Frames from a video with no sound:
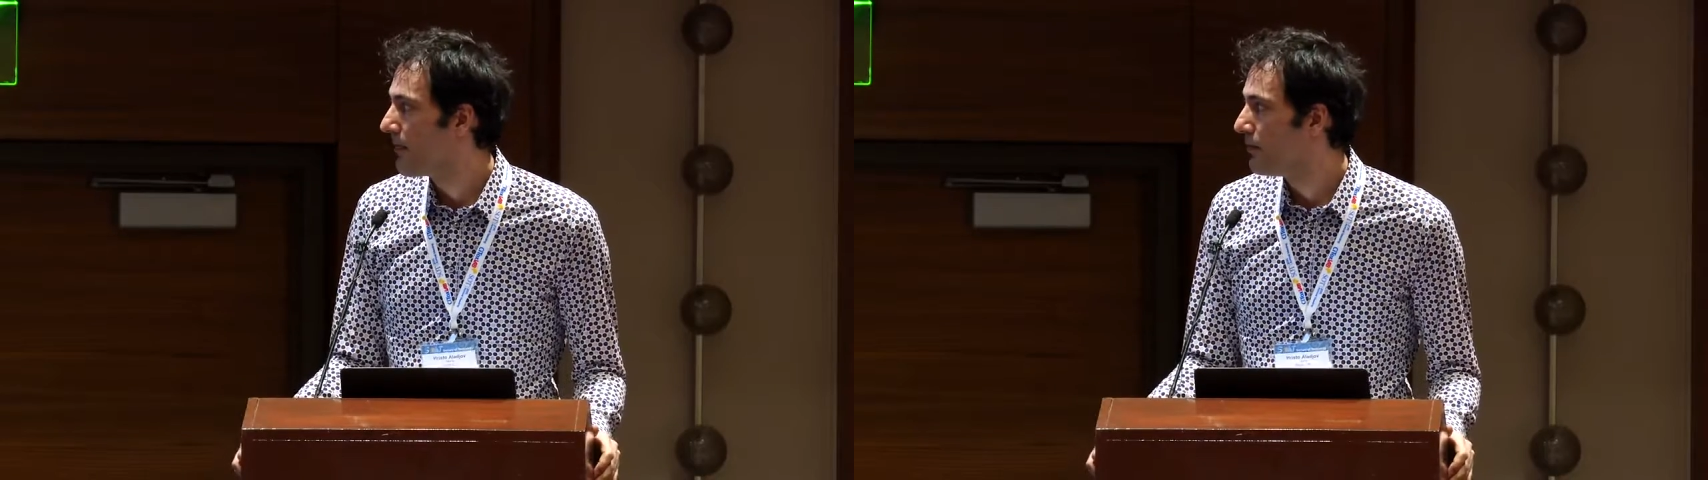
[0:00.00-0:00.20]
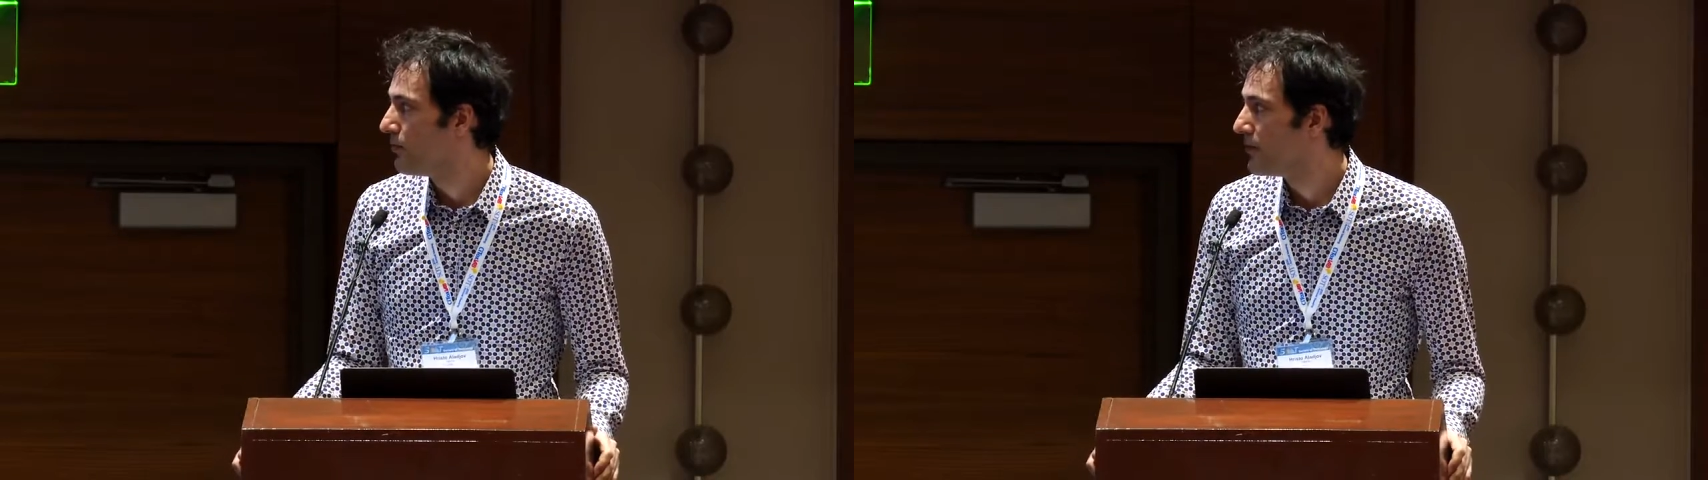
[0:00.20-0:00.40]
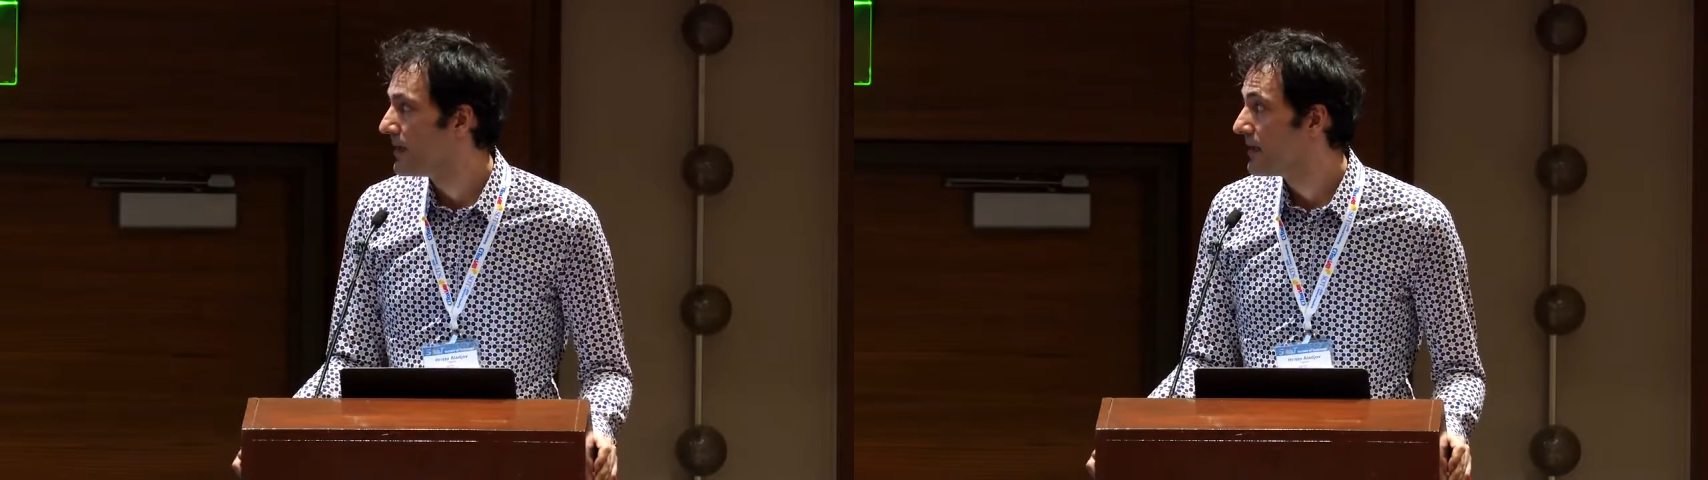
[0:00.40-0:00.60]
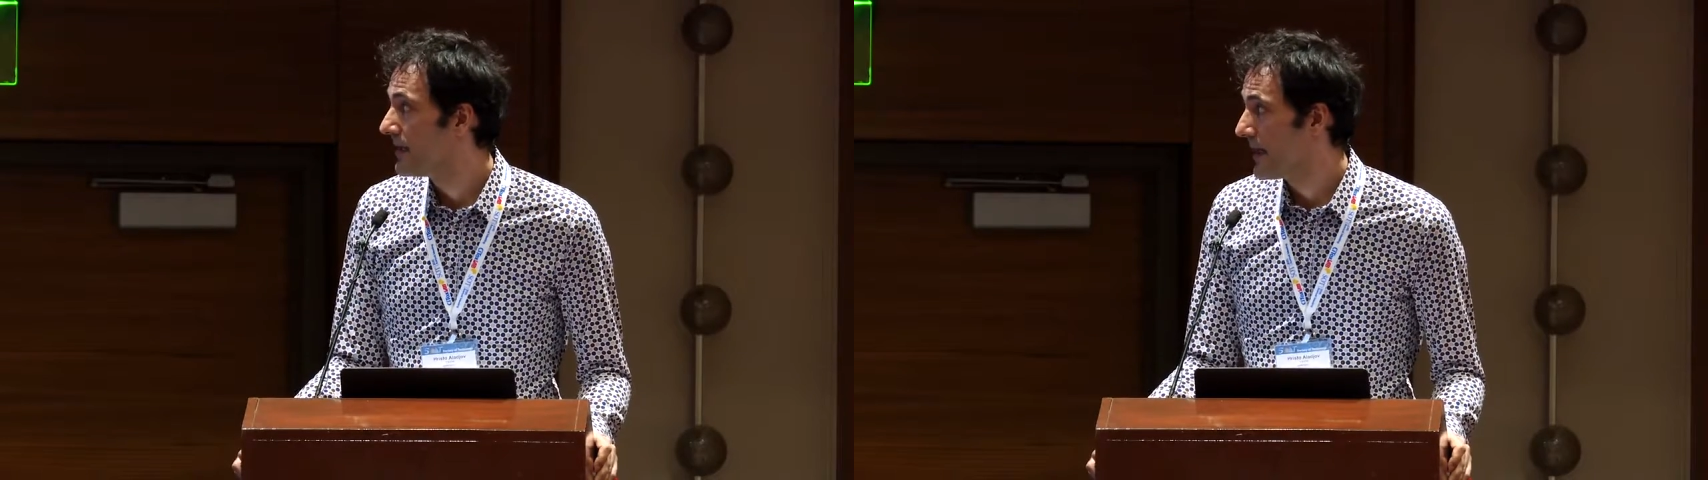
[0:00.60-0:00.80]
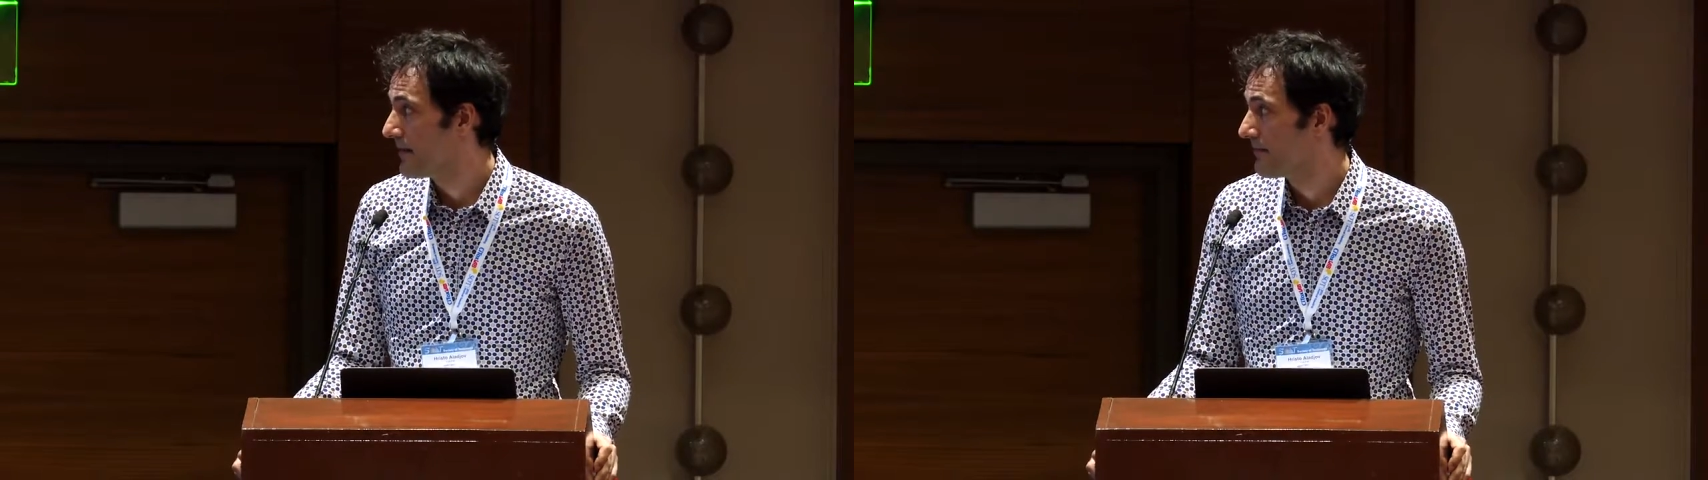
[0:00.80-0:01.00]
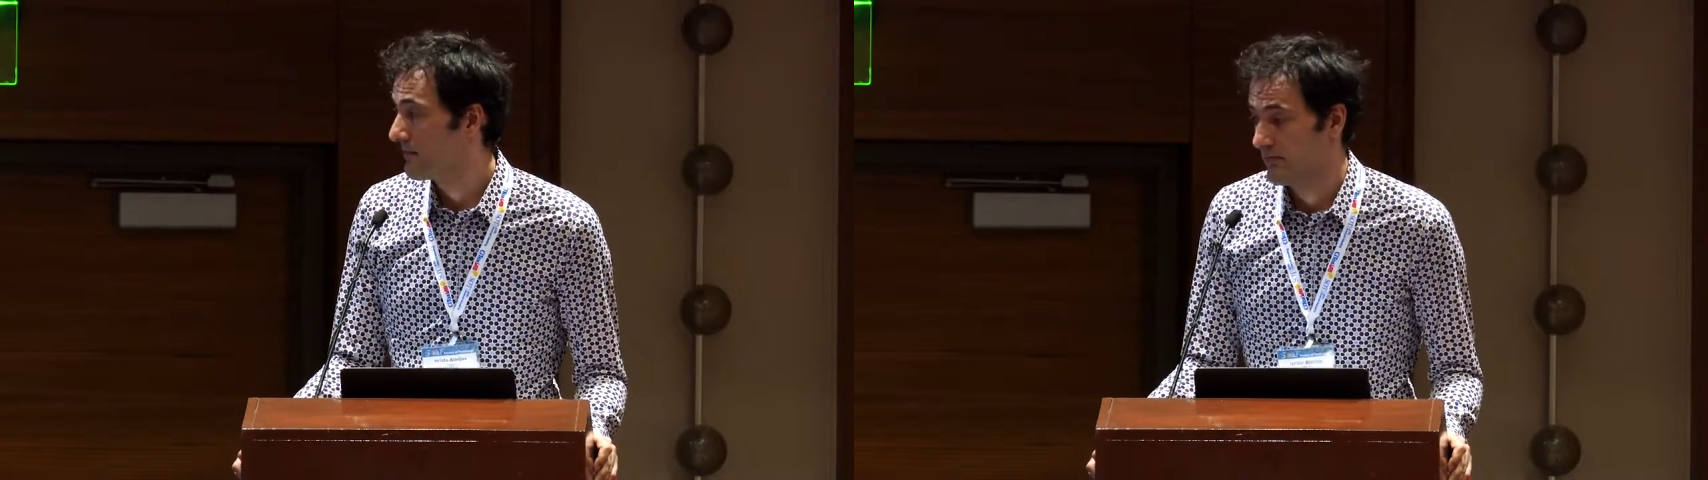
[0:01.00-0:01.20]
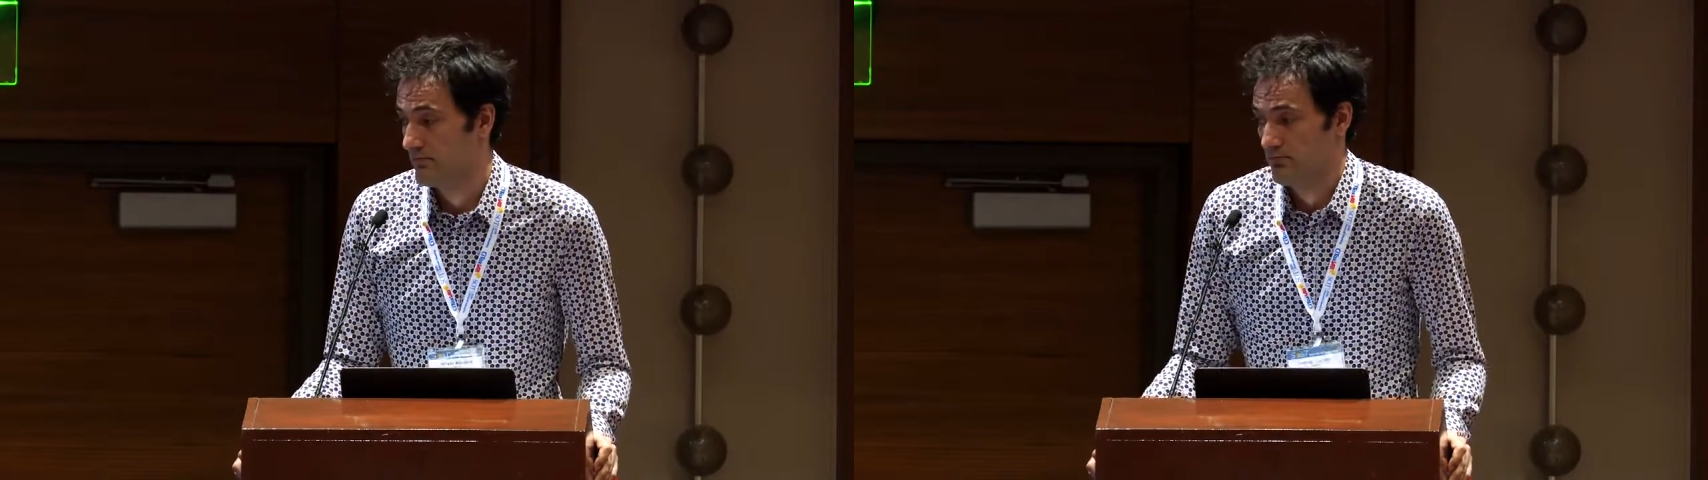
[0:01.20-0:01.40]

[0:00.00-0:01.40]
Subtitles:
we can